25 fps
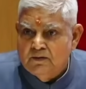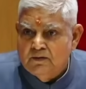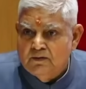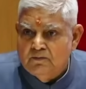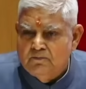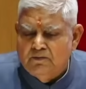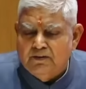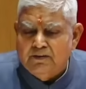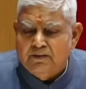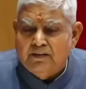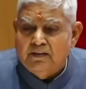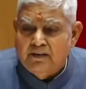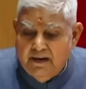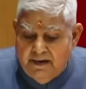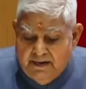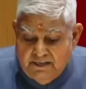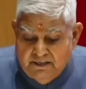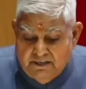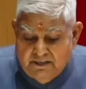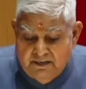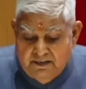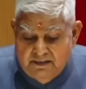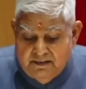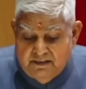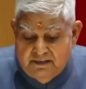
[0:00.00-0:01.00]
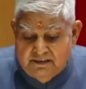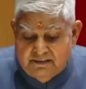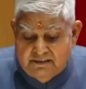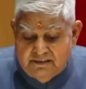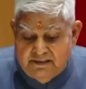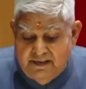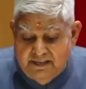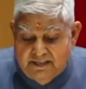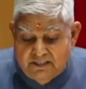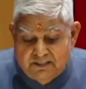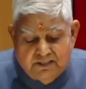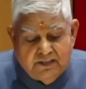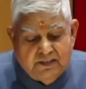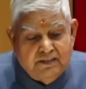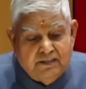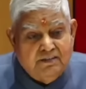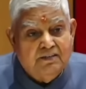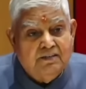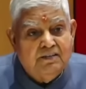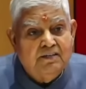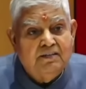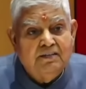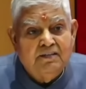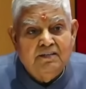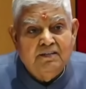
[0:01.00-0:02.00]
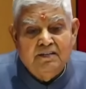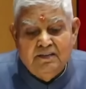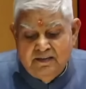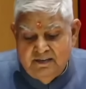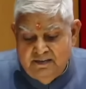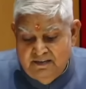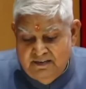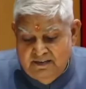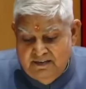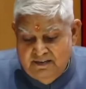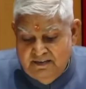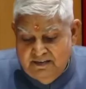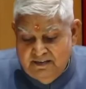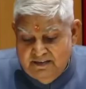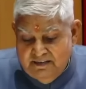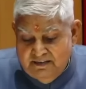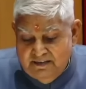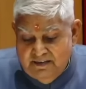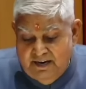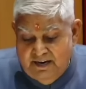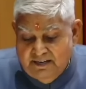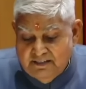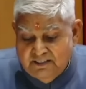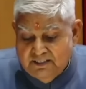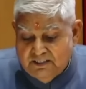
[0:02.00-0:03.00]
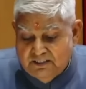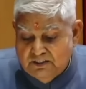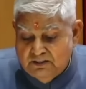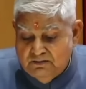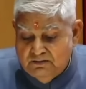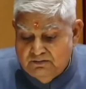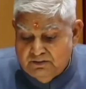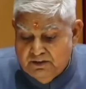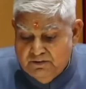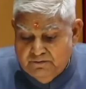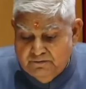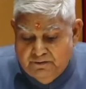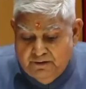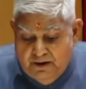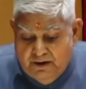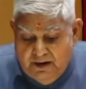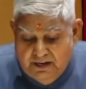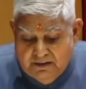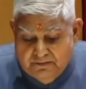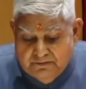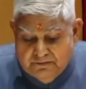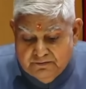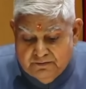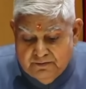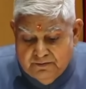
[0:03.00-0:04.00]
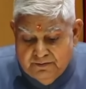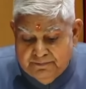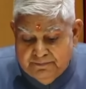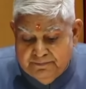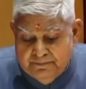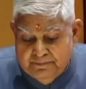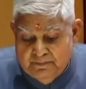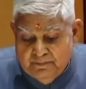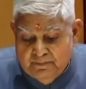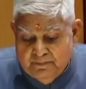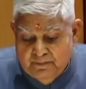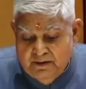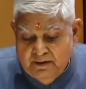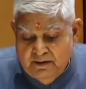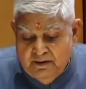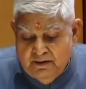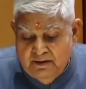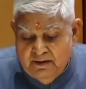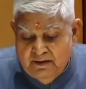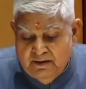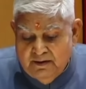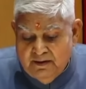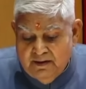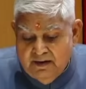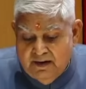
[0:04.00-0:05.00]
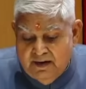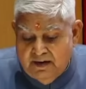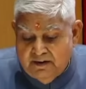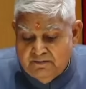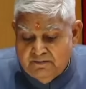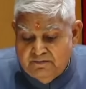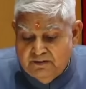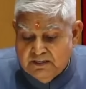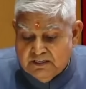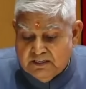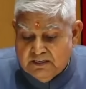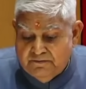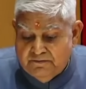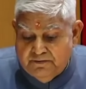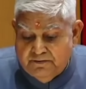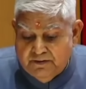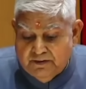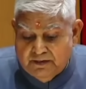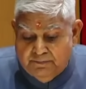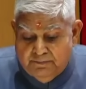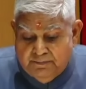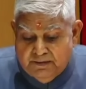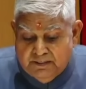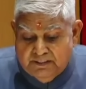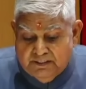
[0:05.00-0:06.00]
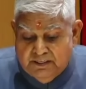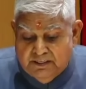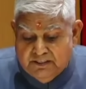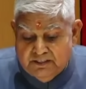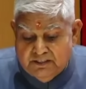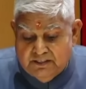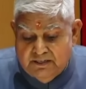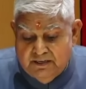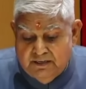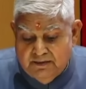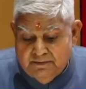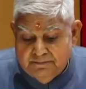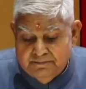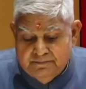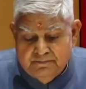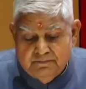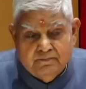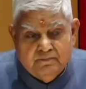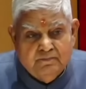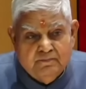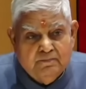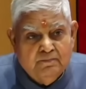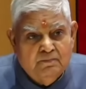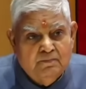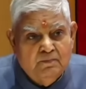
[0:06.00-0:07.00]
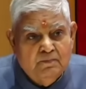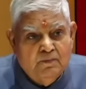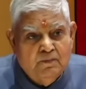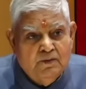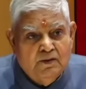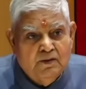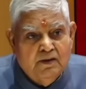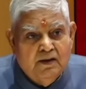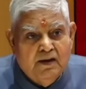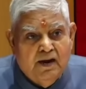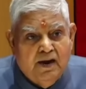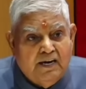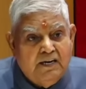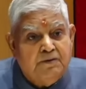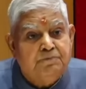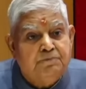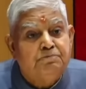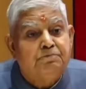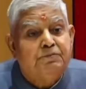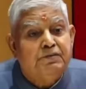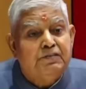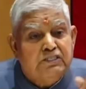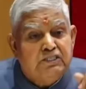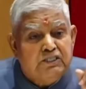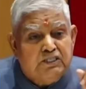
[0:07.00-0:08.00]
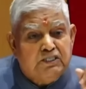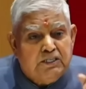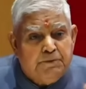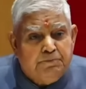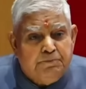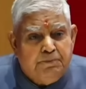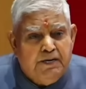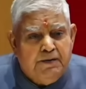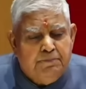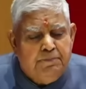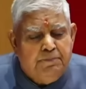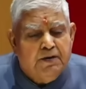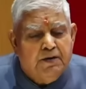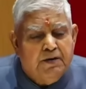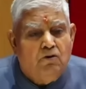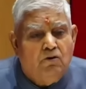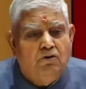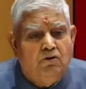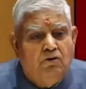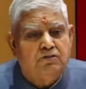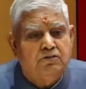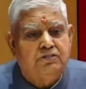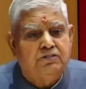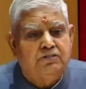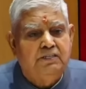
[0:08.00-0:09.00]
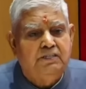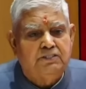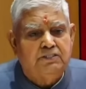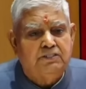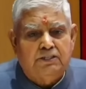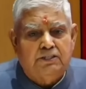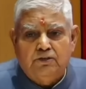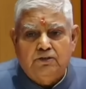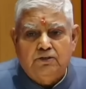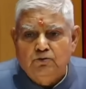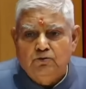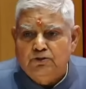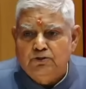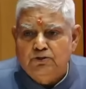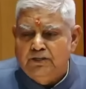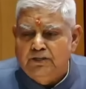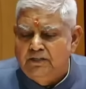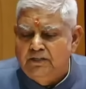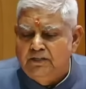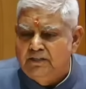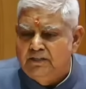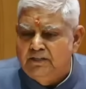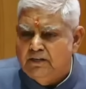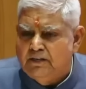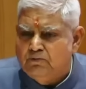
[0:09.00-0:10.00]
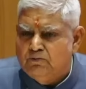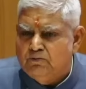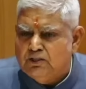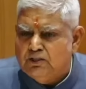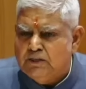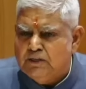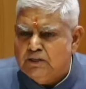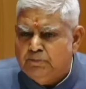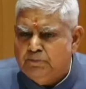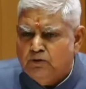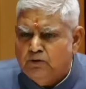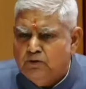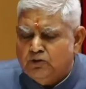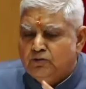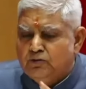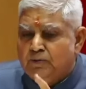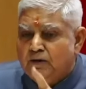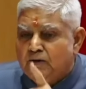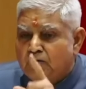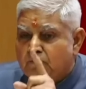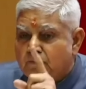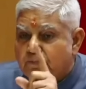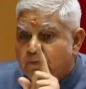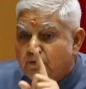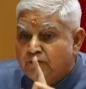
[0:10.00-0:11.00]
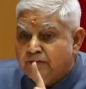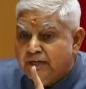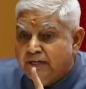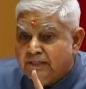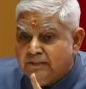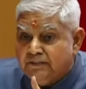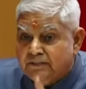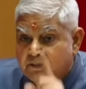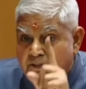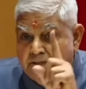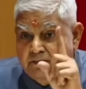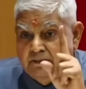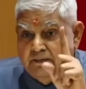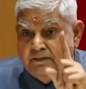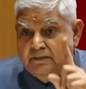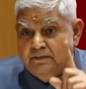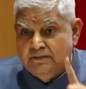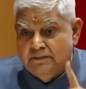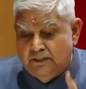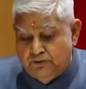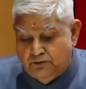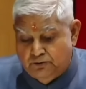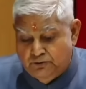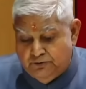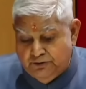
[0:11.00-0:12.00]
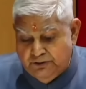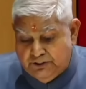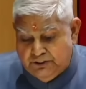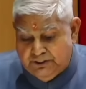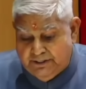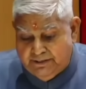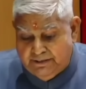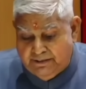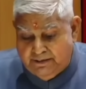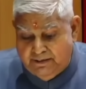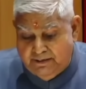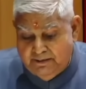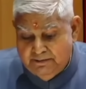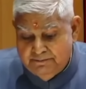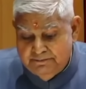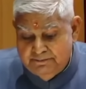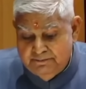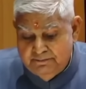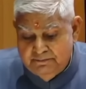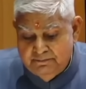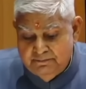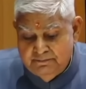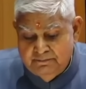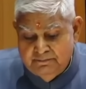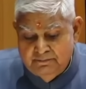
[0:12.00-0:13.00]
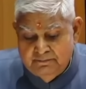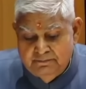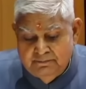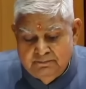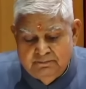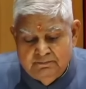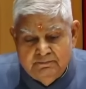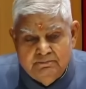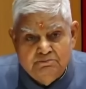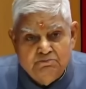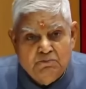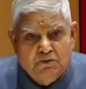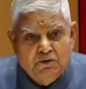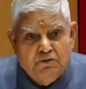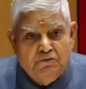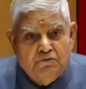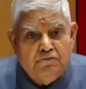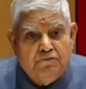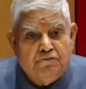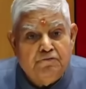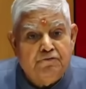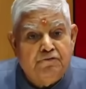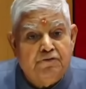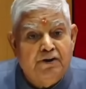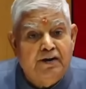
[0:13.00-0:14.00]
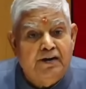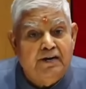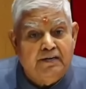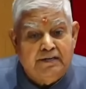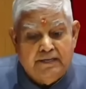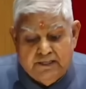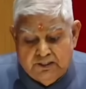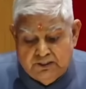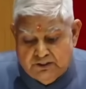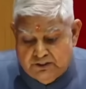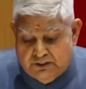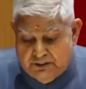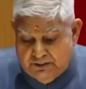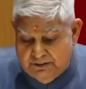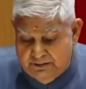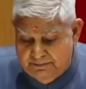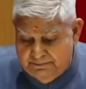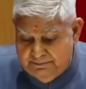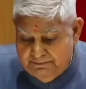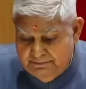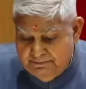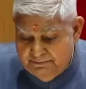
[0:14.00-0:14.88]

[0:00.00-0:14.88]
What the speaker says: were realized in 1975, and we suffered emergency. And principally because the institution that was supposed to be our protector, the judiciary, failed us.